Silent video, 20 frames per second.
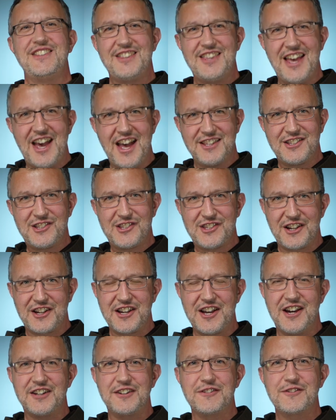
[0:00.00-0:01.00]
That's the
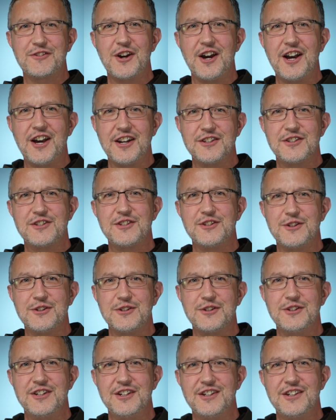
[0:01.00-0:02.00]
kind of
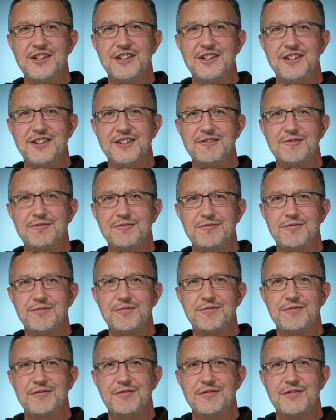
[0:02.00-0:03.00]
gratitude
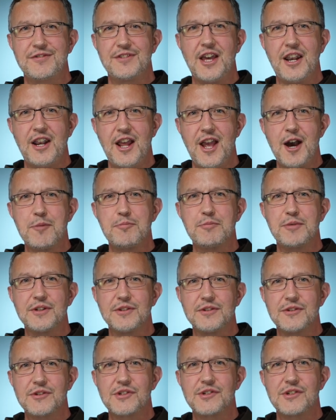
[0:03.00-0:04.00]
that
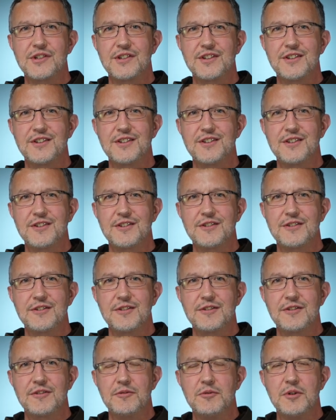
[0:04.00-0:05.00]
happens
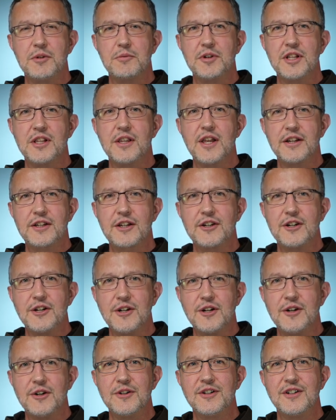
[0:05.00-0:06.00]
when we let
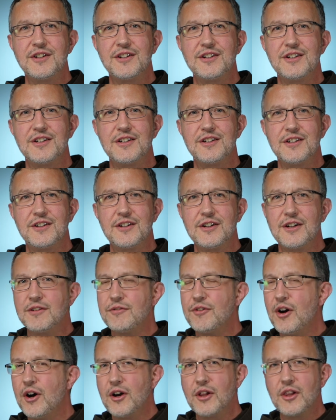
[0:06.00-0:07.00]
go
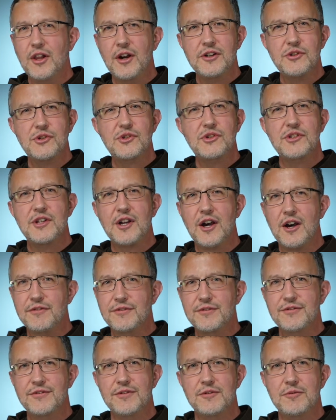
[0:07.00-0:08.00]
of all our
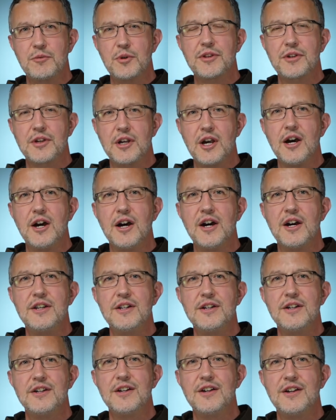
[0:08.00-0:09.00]
stuff with God
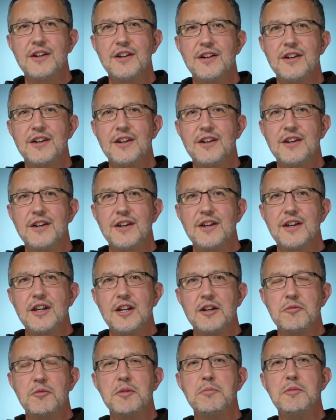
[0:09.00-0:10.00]

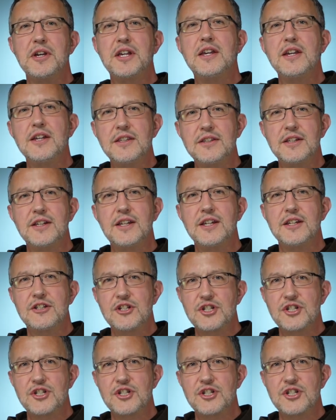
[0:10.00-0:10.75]
and we begin to get